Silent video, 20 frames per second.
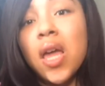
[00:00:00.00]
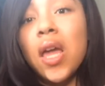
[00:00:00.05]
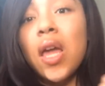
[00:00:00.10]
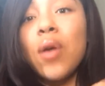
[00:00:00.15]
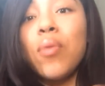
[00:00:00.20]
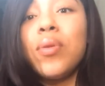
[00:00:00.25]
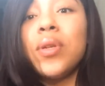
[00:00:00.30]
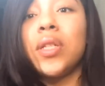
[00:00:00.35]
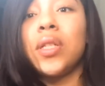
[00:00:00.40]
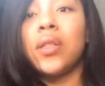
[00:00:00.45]

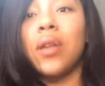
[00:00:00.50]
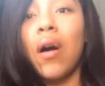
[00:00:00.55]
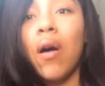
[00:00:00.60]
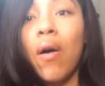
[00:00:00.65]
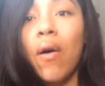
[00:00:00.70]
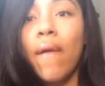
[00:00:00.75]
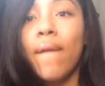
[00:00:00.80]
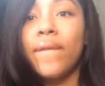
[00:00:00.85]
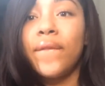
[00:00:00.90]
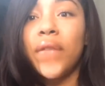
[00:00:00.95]
it was
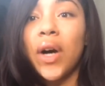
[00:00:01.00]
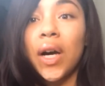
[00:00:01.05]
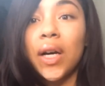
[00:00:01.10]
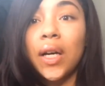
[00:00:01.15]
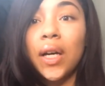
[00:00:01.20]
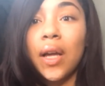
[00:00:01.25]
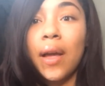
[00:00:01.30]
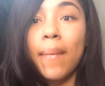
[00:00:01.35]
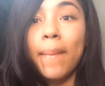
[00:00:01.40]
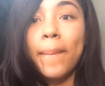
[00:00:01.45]
so
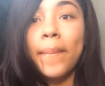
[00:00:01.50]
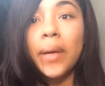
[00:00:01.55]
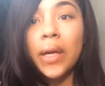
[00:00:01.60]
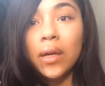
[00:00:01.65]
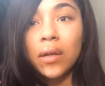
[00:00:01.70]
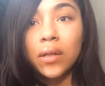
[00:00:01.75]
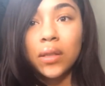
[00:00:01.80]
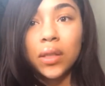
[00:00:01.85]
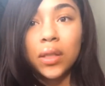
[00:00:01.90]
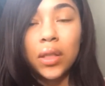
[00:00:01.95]
fucking
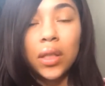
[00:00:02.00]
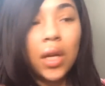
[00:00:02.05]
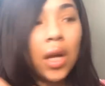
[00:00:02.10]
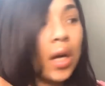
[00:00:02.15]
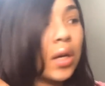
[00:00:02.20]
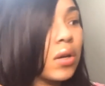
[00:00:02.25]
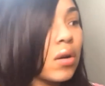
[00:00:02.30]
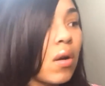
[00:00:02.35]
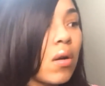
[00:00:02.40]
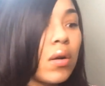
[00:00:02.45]
embarrassing.
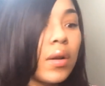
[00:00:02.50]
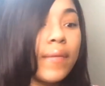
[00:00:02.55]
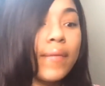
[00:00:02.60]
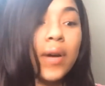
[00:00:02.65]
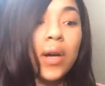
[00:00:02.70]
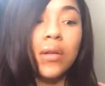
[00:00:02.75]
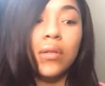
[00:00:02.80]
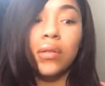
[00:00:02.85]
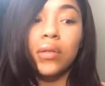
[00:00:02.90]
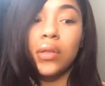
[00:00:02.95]
Like y'all don't even
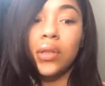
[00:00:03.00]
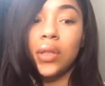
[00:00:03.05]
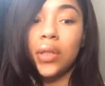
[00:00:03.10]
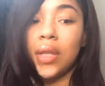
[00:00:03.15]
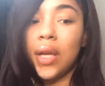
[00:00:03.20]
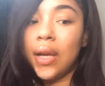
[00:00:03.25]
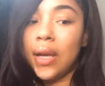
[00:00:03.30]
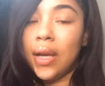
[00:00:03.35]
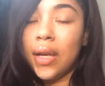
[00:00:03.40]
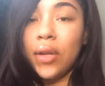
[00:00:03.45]

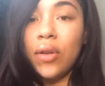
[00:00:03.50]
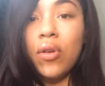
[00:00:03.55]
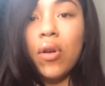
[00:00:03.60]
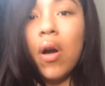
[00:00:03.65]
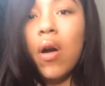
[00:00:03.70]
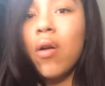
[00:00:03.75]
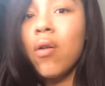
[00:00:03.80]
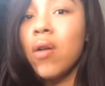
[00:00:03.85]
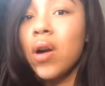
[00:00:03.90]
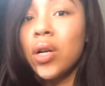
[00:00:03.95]
understand.
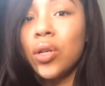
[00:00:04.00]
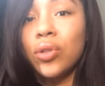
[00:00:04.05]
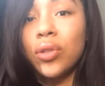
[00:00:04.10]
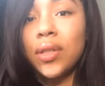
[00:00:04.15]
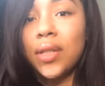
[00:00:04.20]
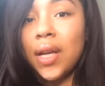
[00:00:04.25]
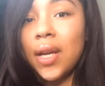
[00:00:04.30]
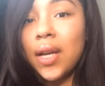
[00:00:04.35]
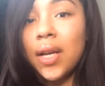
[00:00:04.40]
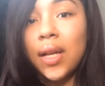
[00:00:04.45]
Y'all don't
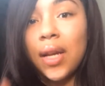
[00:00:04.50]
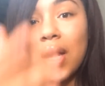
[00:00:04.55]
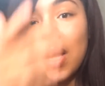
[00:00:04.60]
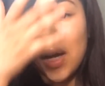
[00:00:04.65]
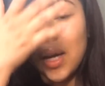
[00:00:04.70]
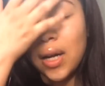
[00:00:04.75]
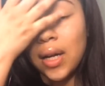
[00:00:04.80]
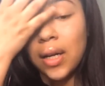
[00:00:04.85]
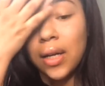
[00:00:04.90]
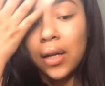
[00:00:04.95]
understand.
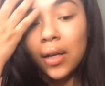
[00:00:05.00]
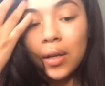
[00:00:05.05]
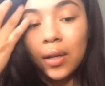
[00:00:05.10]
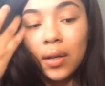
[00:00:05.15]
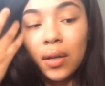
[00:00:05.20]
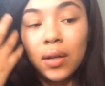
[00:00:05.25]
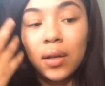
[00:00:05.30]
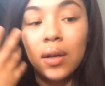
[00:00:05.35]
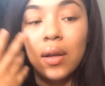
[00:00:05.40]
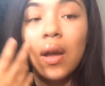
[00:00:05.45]
Like
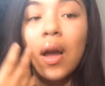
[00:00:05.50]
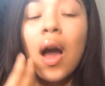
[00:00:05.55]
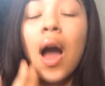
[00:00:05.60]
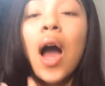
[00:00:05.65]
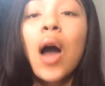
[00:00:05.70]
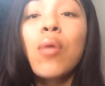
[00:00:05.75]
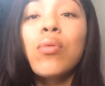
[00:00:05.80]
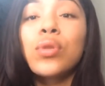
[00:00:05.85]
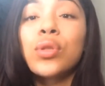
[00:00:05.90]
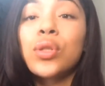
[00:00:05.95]

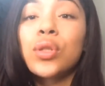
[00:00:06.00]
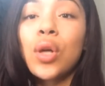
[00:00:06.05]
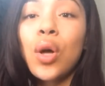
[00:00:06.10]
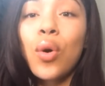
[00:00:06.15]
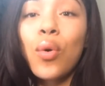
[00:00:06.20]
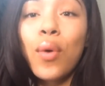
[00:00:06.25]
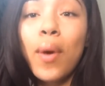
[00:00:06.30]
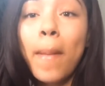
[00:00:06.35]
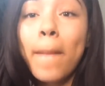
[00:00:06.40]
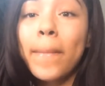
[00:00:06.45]
I was
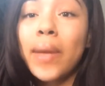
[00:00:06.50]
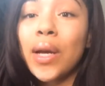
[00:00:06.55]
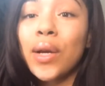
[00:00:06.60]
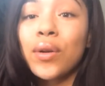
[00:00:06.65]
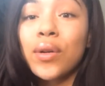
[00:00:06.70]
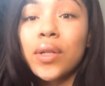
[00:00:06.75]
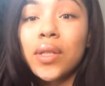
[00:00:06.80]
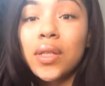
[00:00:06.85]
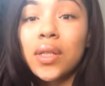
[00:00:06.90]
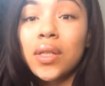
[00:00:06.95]
so
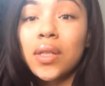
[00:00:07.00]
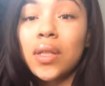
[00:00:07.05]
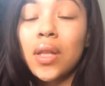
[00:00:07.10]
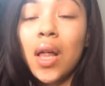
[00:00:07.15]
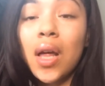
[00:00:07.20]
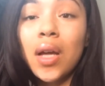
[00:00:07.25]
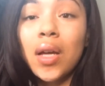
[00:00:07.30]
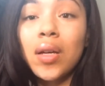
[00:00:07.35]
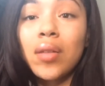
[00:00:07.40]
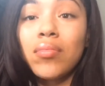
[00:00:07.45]
embarrassed.
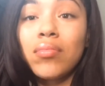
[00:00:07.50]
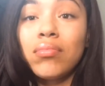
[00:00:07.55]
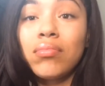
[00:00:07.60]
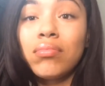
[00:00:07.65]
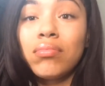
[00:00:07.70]
Like